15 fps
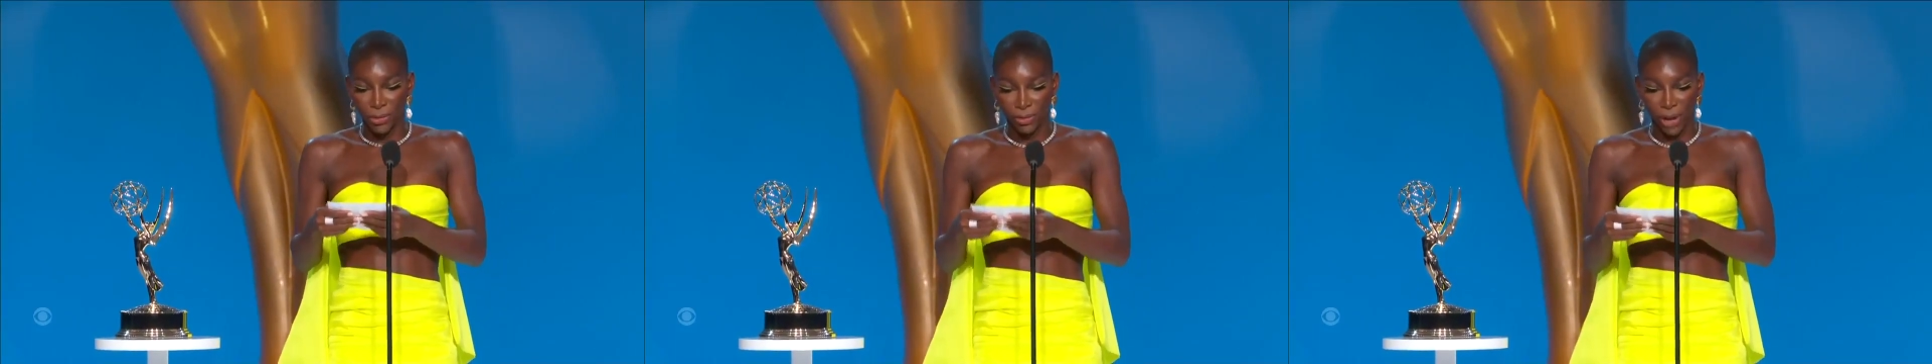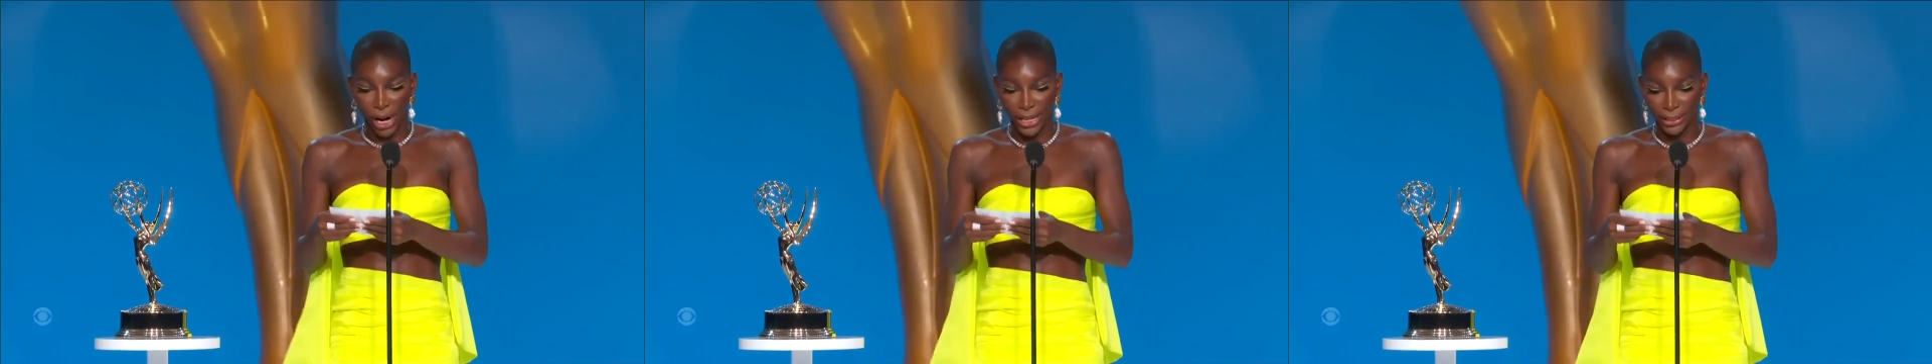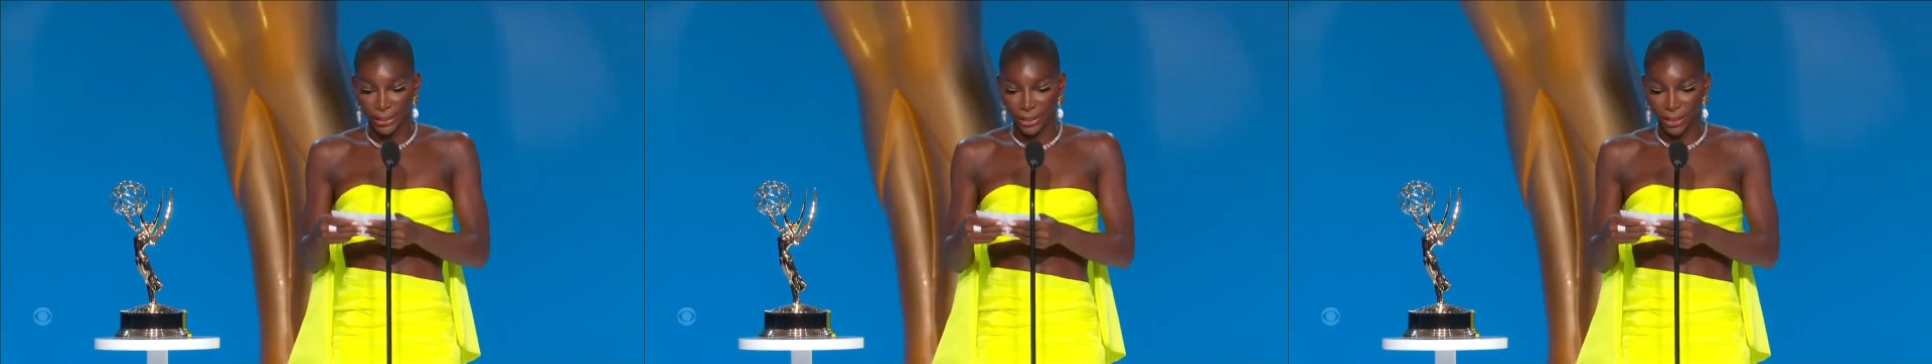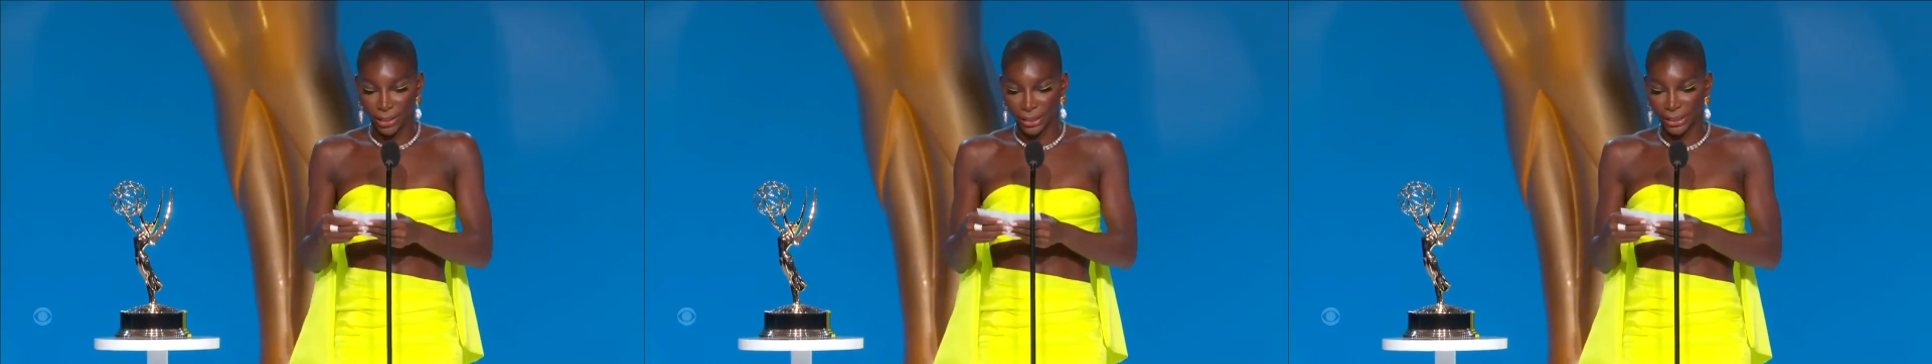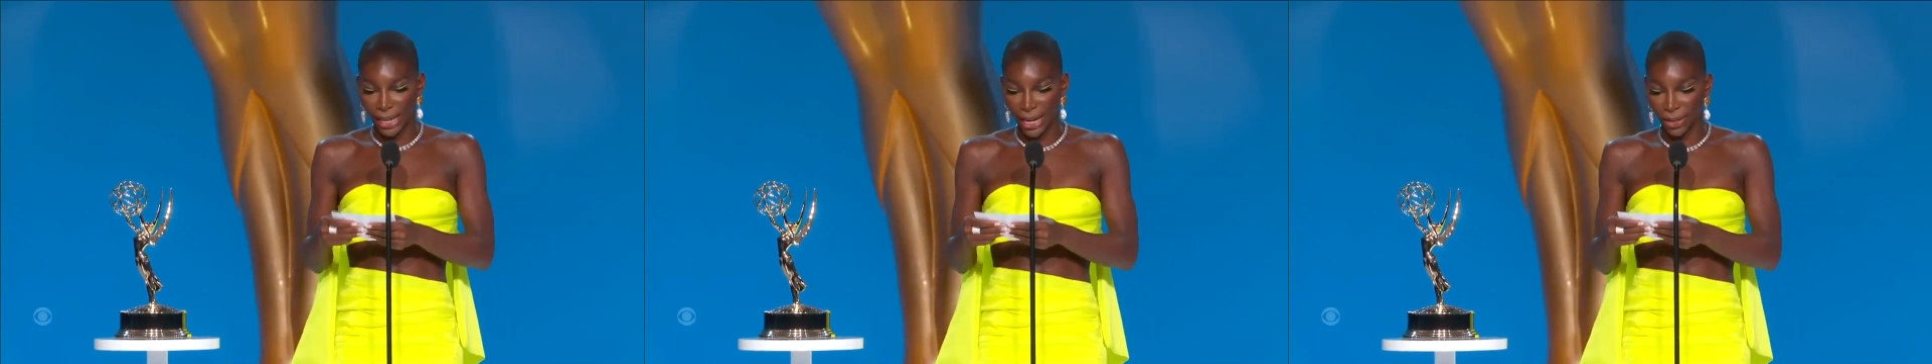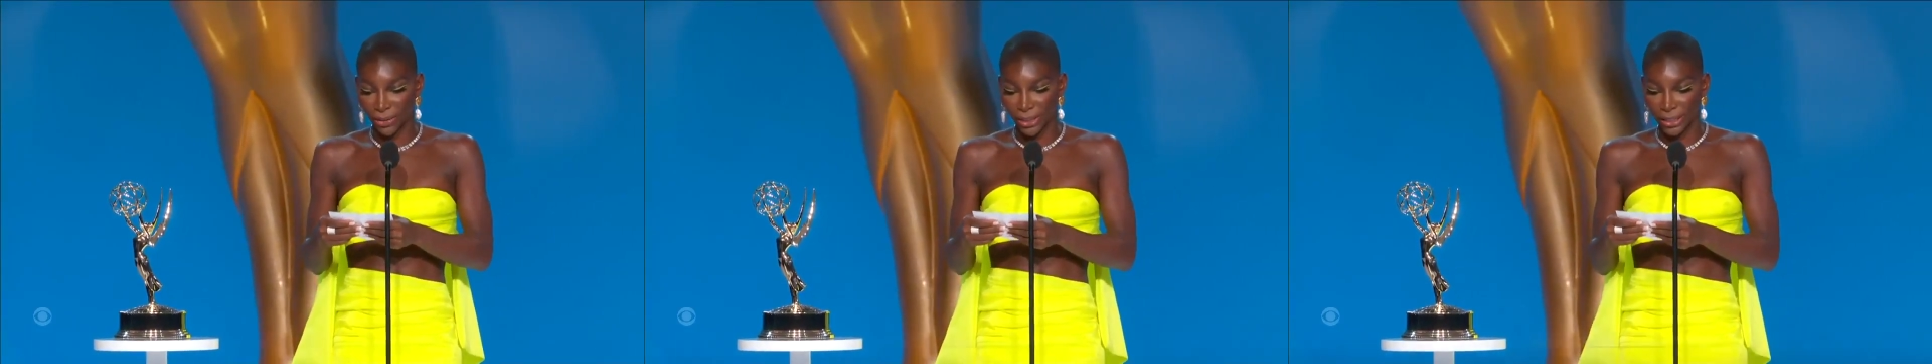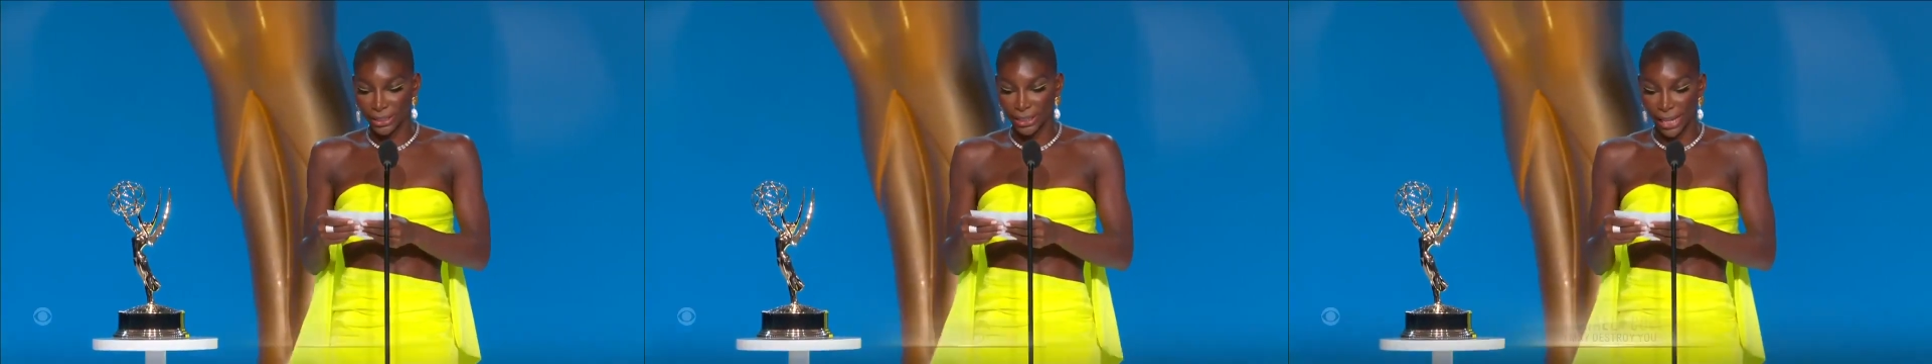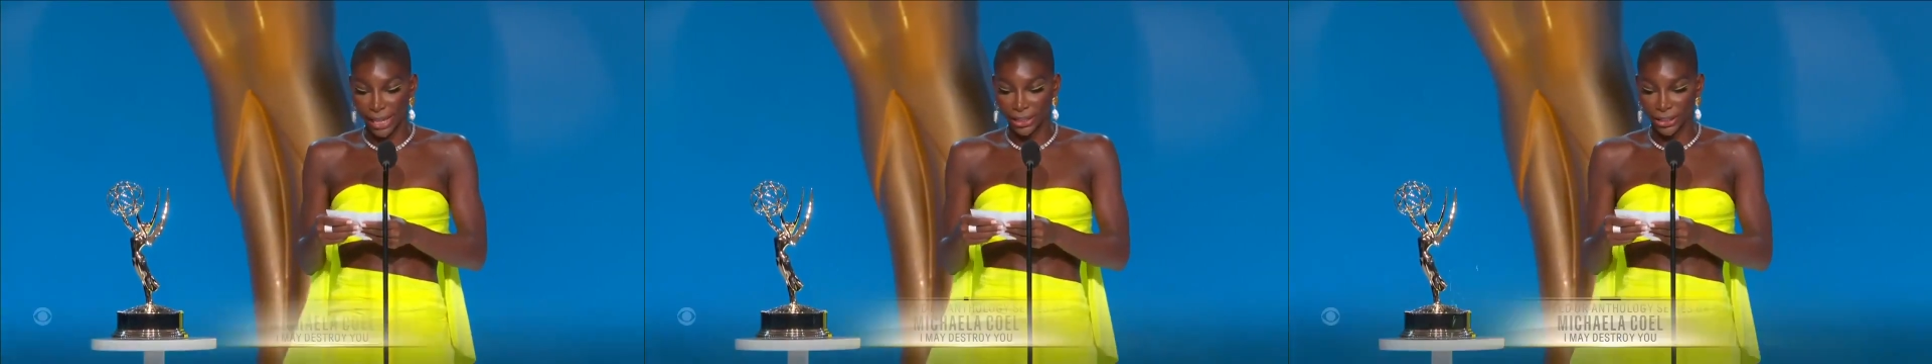Write the tale that
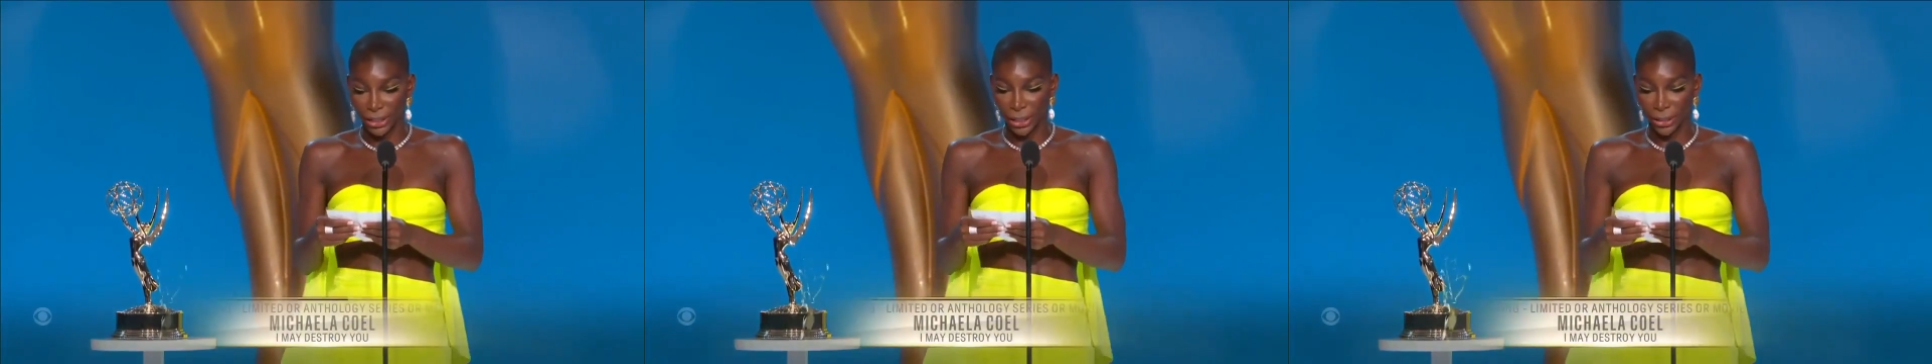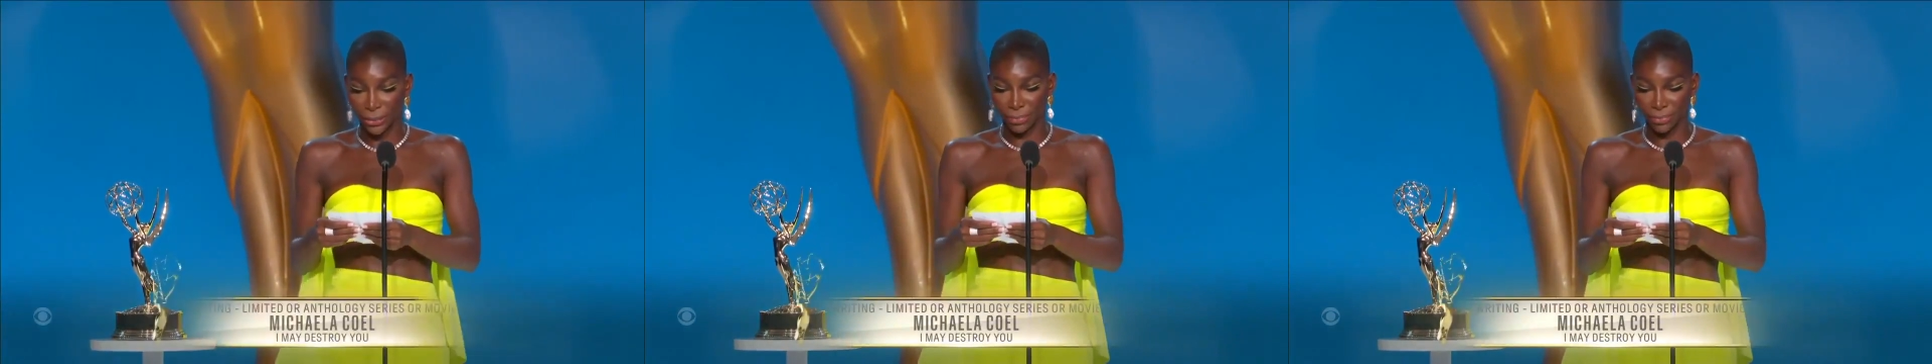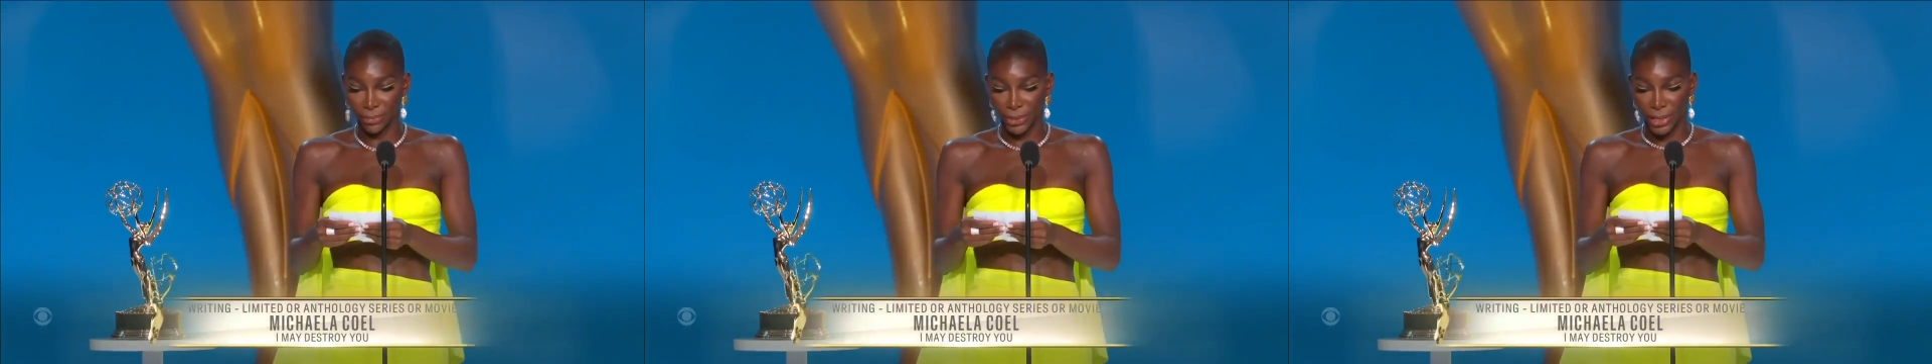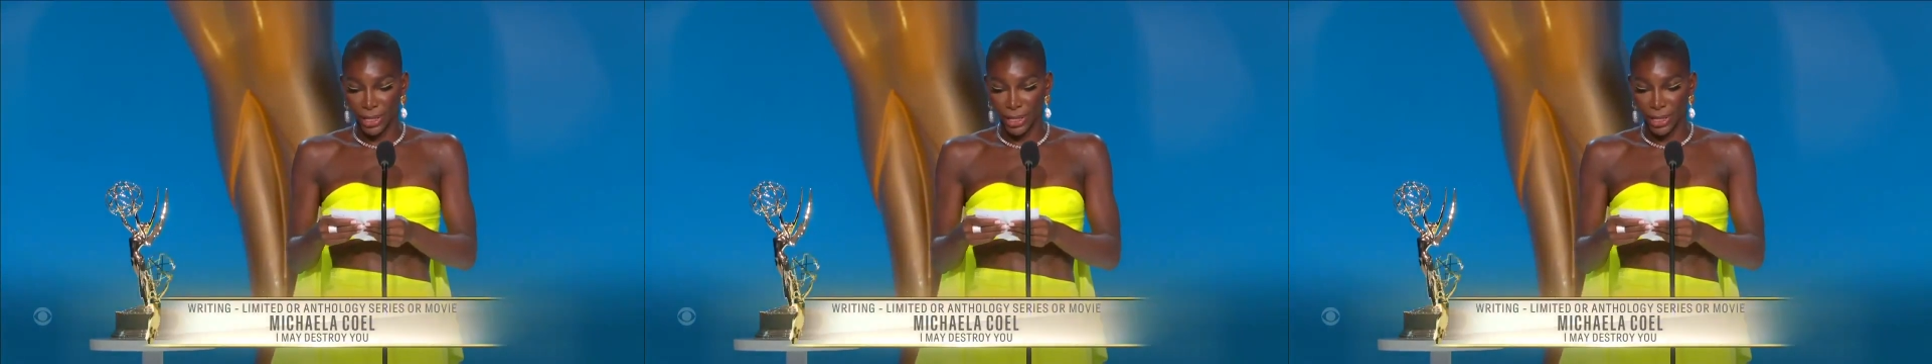scares you,